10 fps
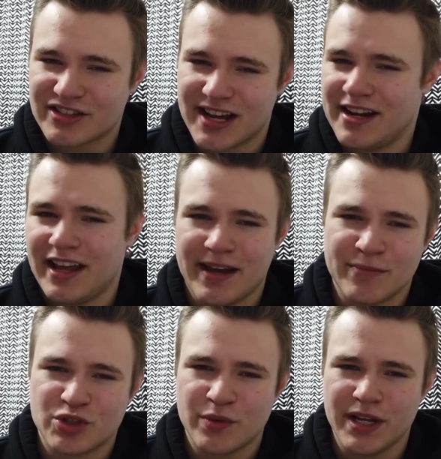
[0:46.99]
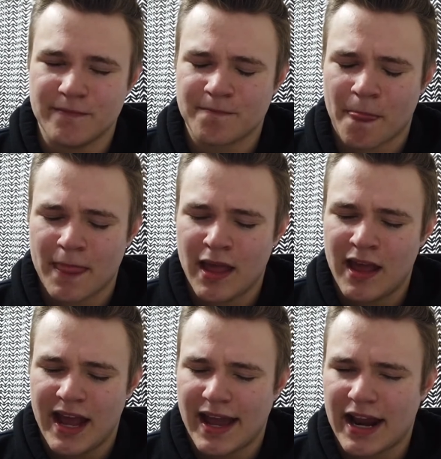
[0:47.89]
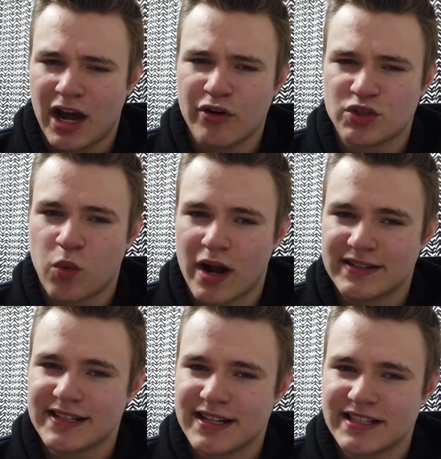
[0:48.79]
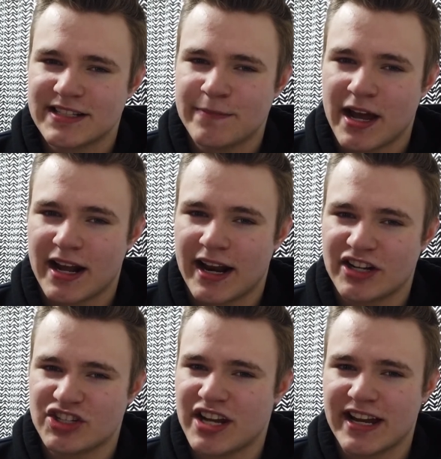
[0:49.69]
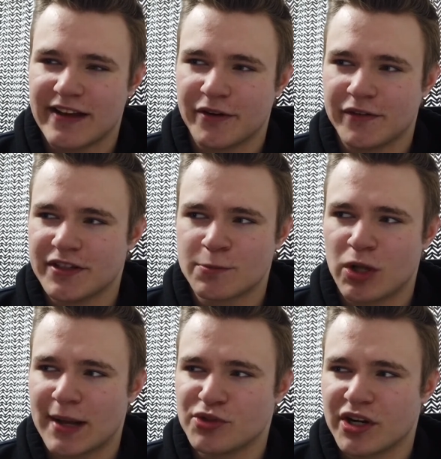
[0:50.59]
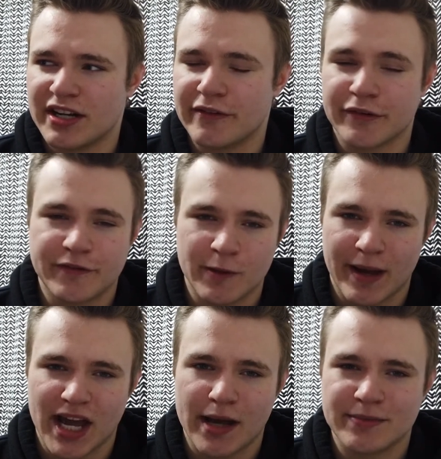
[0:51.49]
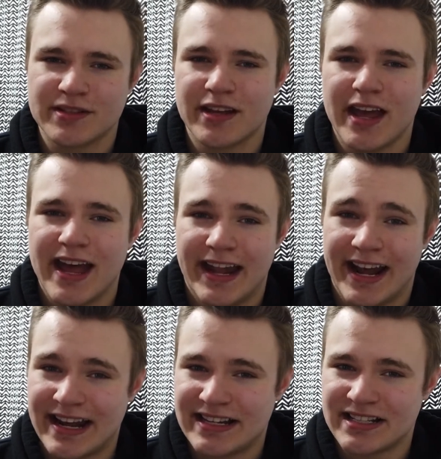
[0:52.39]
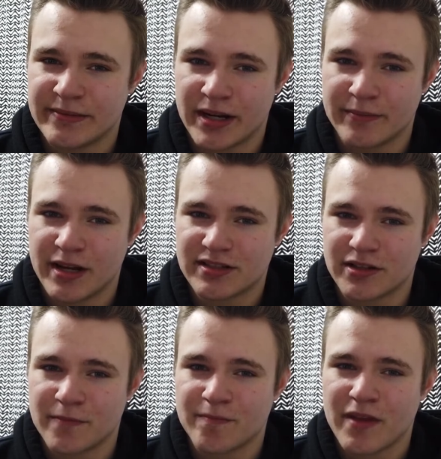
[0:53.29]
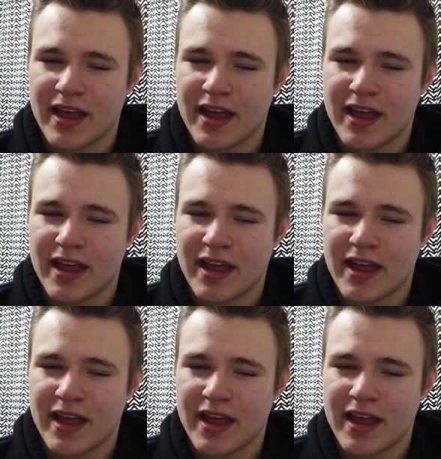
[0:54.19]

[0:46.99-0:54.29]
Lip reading: I was kind of like in between. And I always wanted to get a six pack, and I never had visible abs, or I could never feel my abs. And I had a decent amount of muscle.